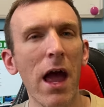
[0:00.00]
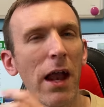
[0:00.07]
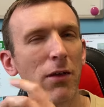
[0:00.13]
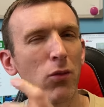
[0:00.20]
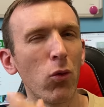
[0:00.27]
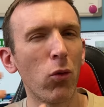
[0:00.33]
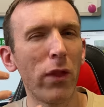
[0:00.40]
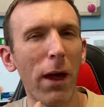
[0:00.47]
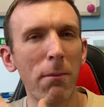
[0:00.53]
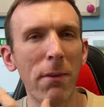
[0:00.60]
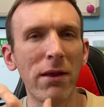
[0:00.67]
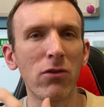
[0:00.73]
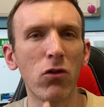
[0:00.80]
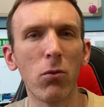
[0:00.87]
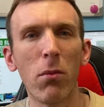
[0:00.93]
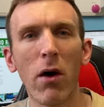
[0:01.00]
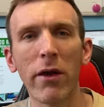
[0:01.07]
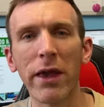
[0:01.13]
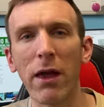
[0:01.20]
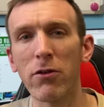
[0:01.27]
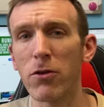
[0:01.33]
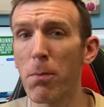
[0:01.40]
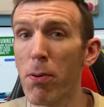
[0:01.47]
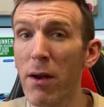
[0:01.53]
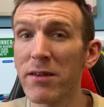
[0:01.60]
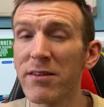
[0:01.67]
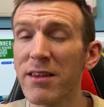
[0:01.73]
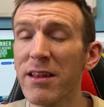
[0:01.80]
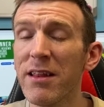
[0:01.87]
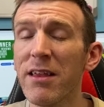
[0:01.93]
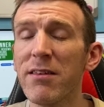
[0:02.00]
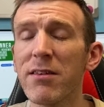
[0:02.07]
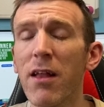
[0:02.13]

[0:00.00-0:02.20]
It's all that mental mind game. So practicing these